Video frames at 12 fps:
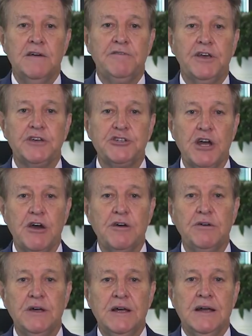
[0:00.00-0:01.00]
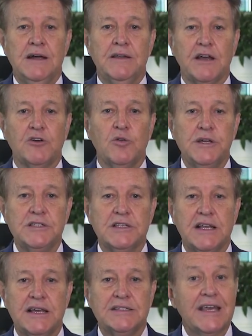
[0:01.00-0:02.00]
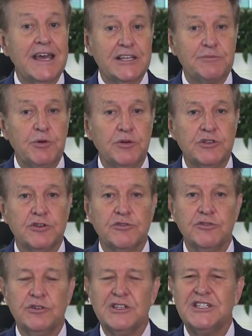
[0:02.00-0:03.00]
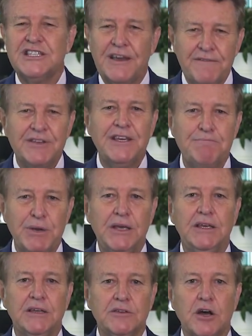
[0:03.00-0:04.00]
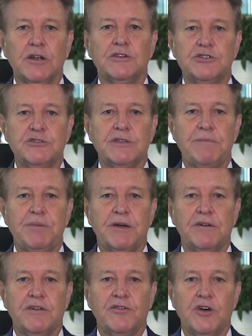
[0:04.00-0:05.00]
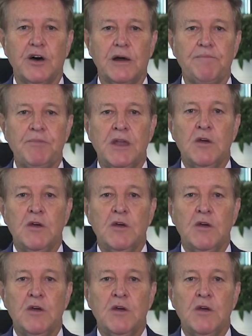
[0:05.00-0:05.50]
Figures show that Queensland's exports grew to $70 billion during that period of time,